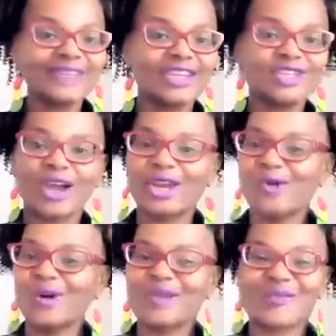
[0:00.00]
So I
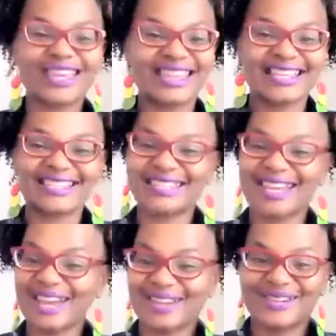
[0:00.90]
don't want to break that
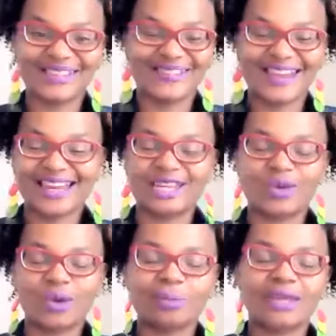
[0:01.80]
cycle. All right. I don't
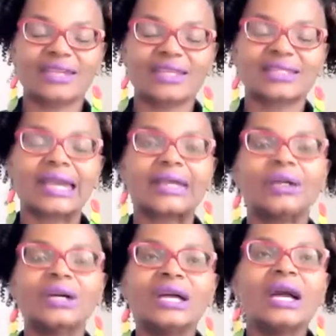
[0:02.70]
want to break that
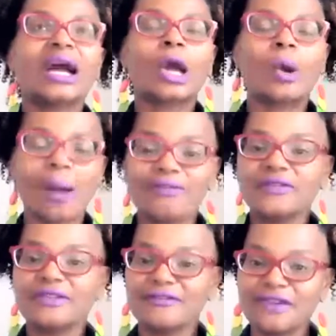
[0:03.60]
cycle. Co-op
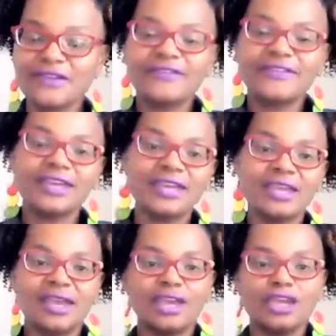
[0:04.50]

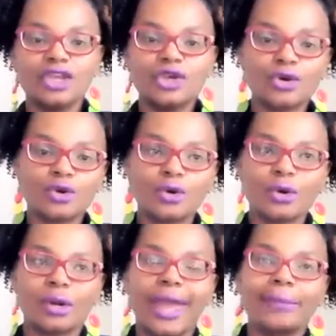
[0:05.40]
50/50,
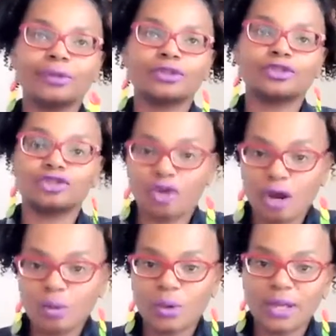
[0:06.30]
you're able to
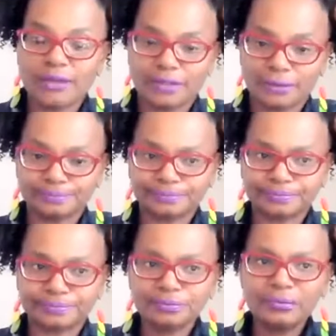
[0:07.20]
start with
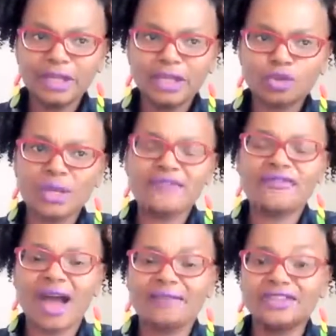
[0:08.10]

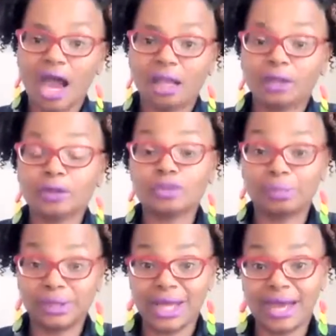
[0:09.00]
$25
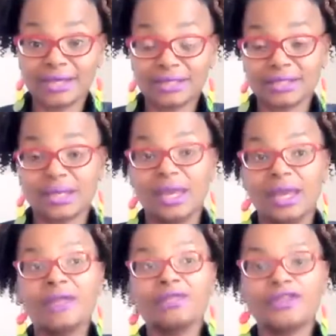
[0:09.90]
plus
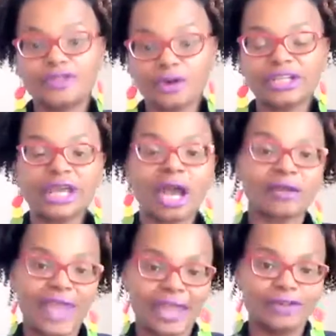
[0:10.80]
the
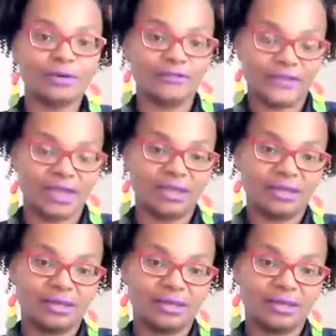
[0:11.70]
$30 annual fee.